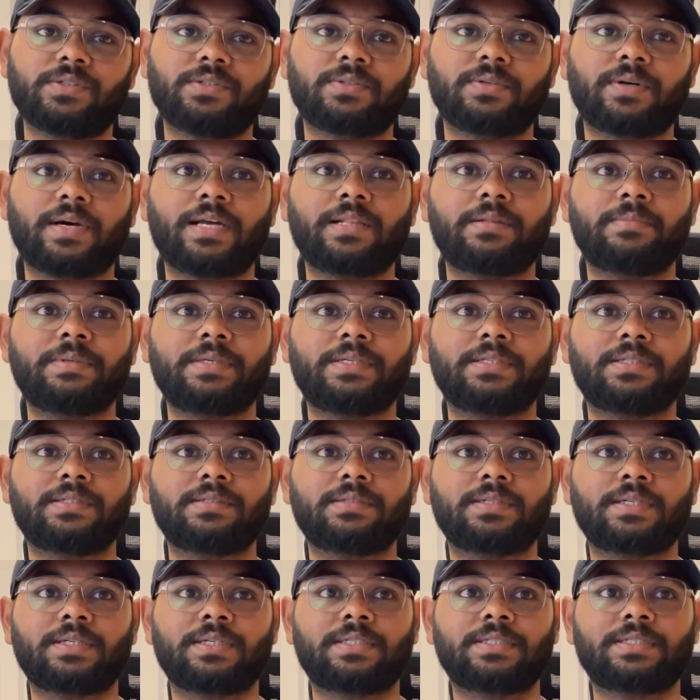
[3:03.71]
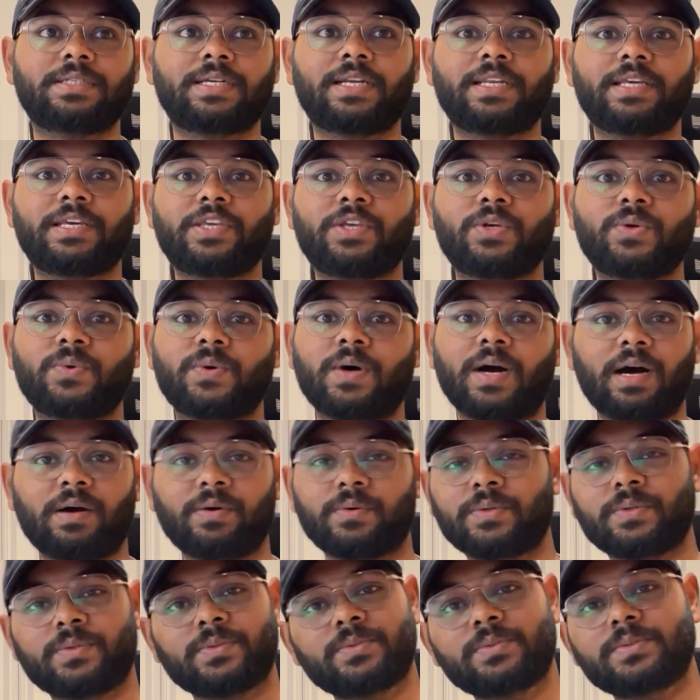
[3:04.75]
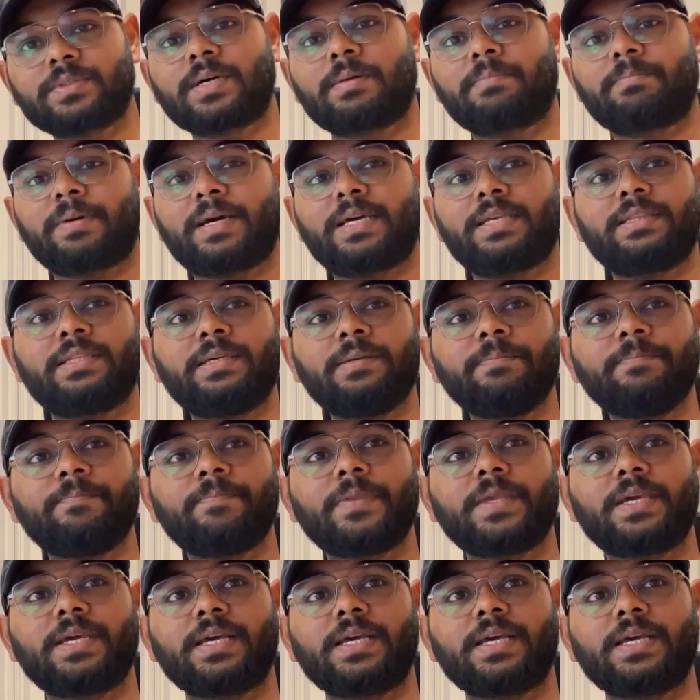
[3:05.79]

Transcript: So I'll be telling you how to compile them